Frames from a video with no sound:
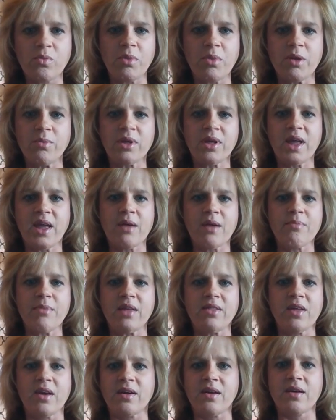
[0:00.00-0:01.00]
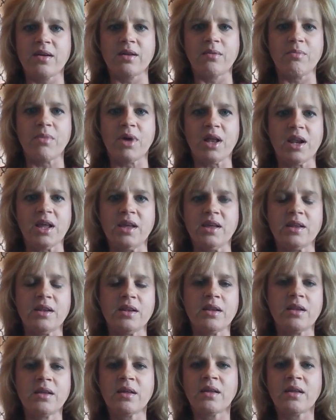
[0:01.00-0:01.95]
People can't make that kind of money. And,